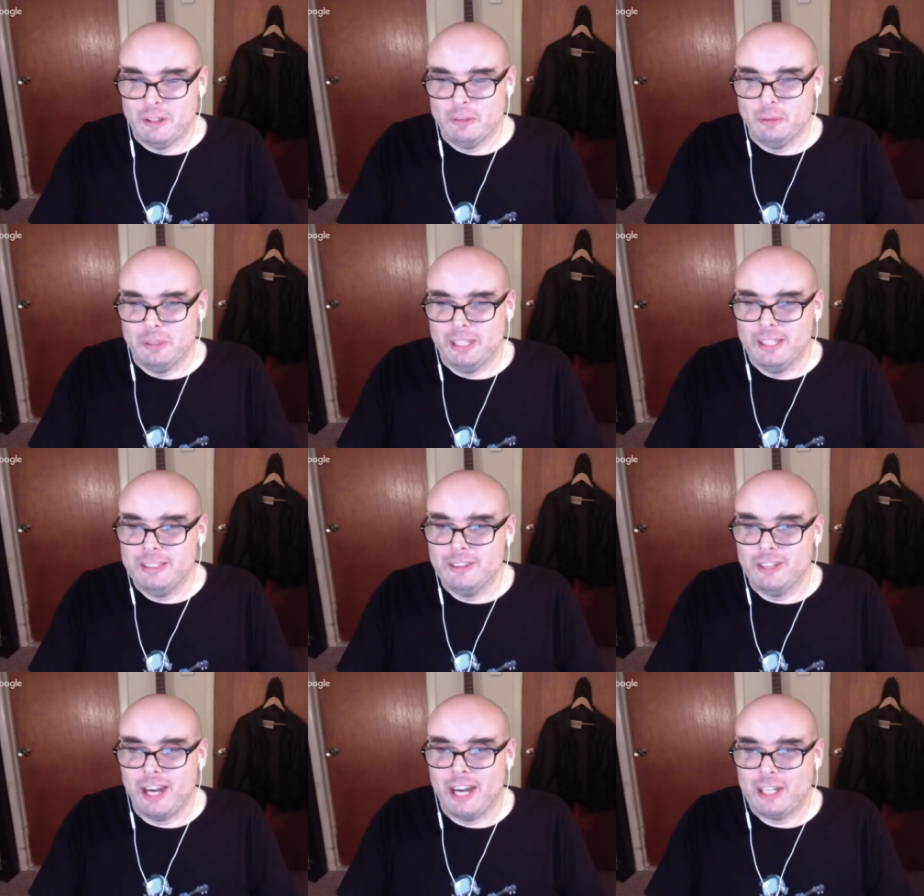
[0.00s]
we get to
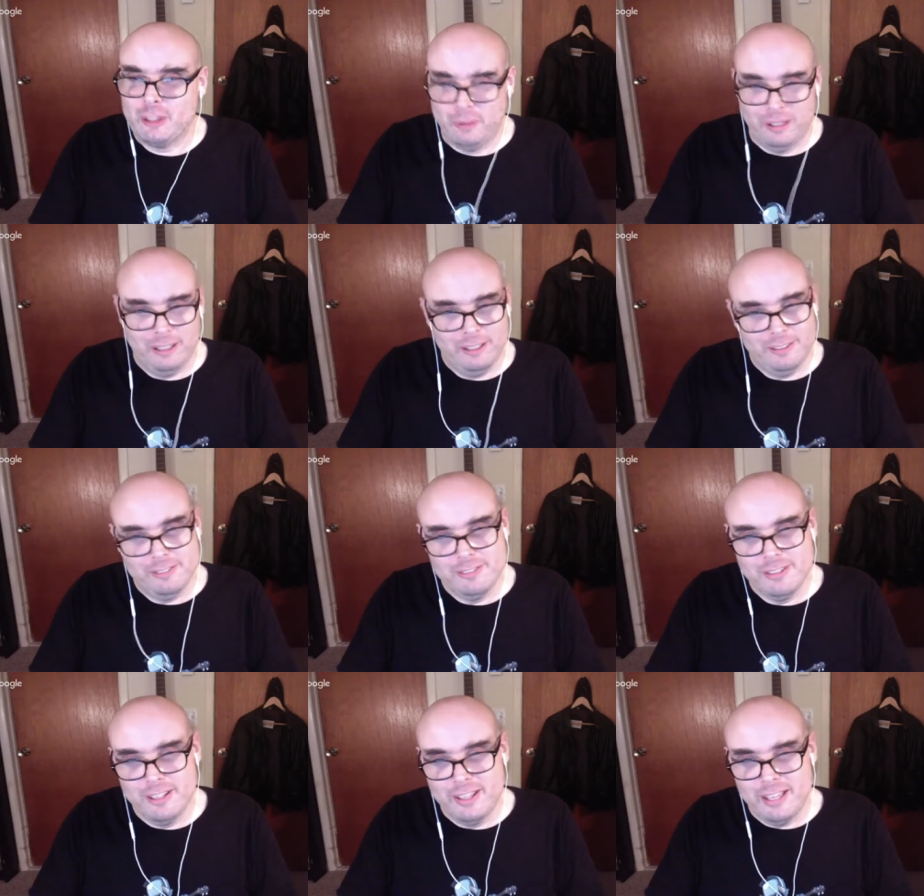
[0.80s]
track 12,
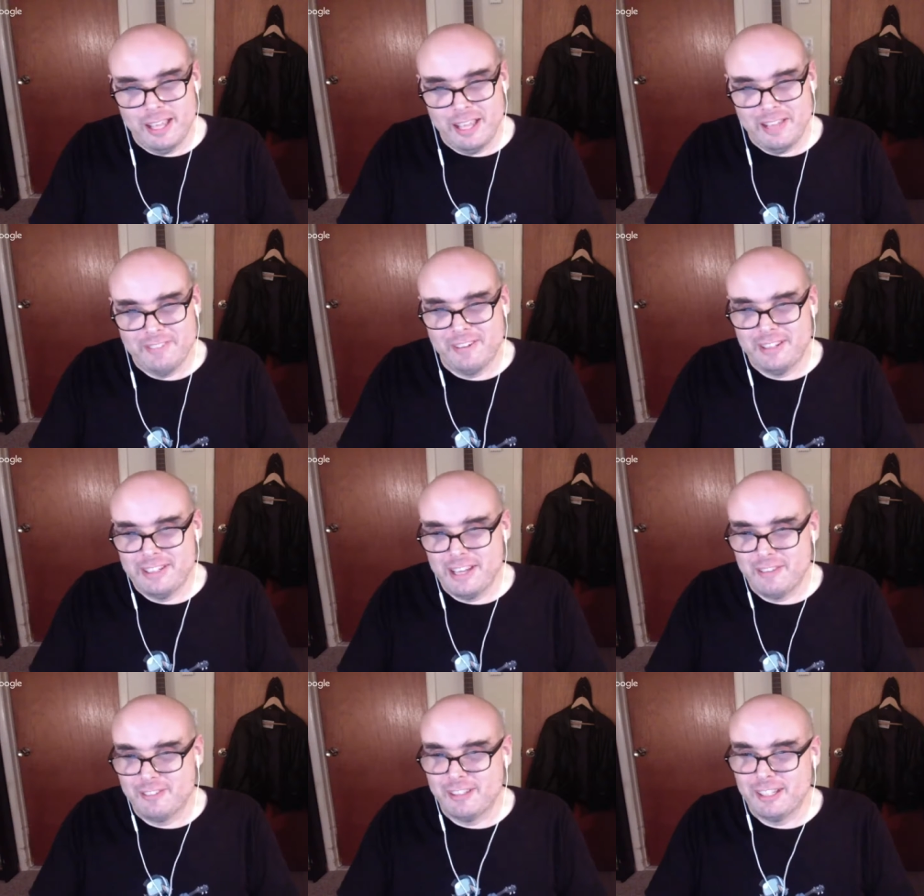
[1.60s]
If I
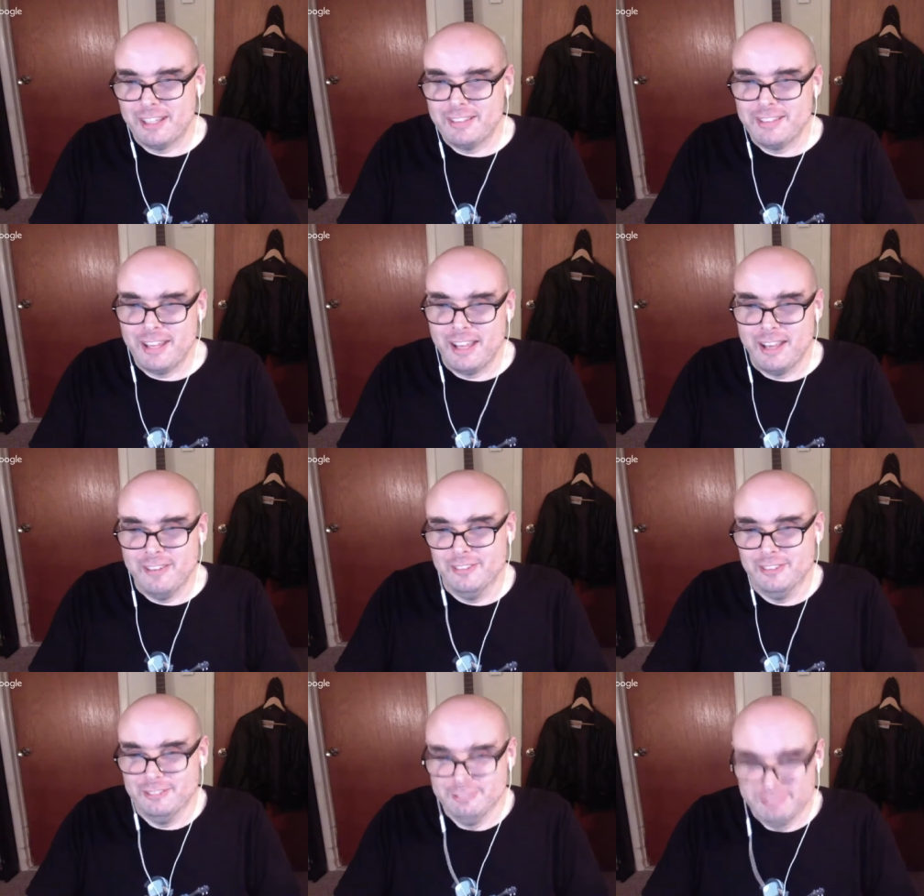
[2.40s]
Never Get to Heaven,